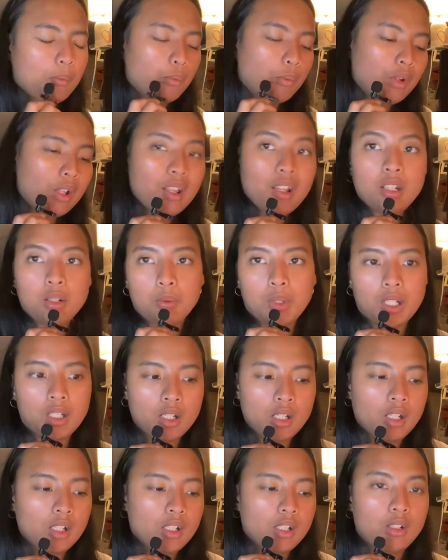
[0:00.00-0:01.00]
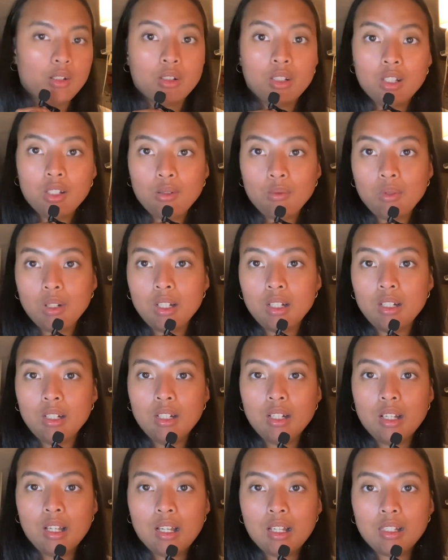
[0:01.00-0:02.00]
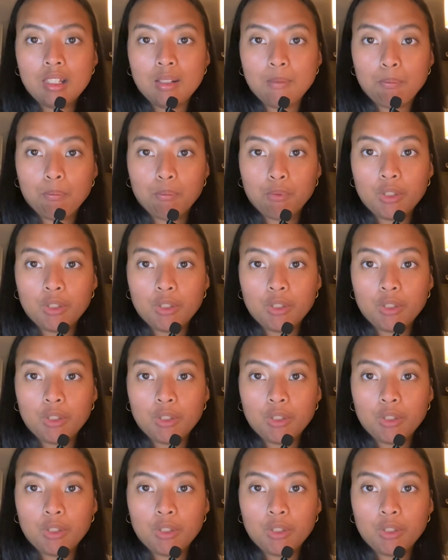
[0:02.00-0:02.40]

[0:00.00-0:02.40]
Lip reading: Well, anyway, so this one has a